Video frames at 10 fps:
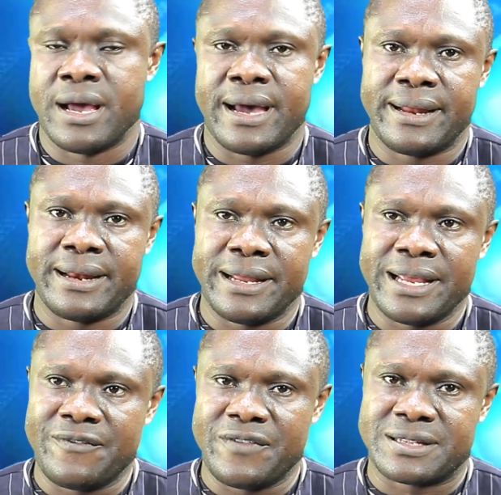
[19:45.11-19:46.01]
And then
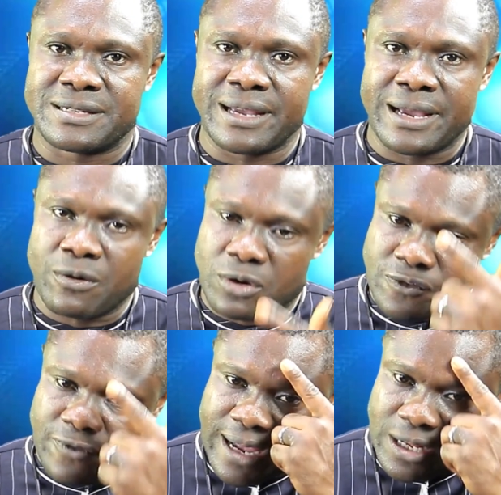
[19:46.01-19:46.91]
if it
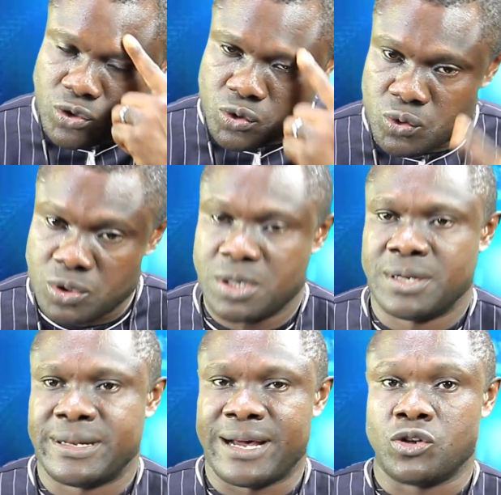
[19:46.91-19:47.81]
was fire too,
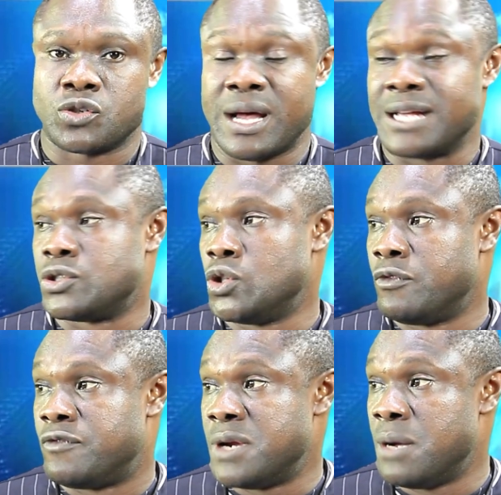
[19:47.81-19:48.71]
that also has to do
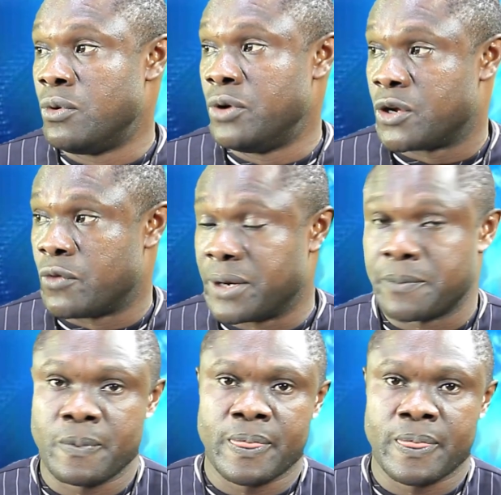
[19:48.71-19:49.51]
with flammable liquid,